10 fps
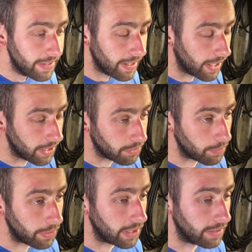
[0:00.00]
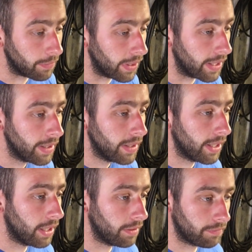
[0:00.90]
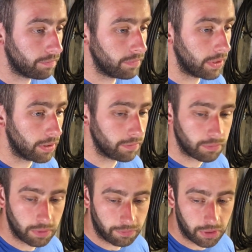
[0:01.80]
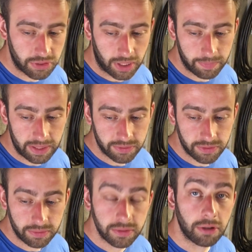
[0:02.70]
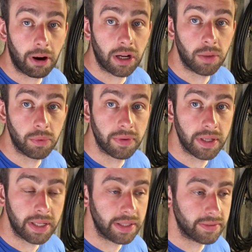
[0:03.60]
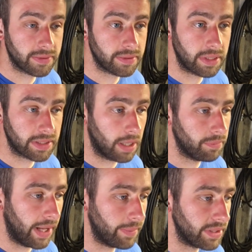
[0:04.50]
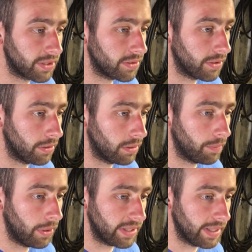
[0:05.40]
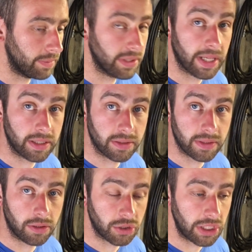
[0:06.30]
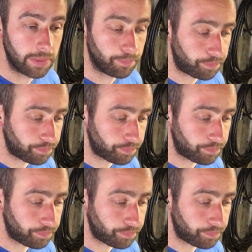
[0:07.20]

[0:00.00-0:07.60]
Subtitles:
I don't want to put it any other way. I've got the time now to crack on with it, and it's come damaged. So, and I'm not accepting that because they're not cheap.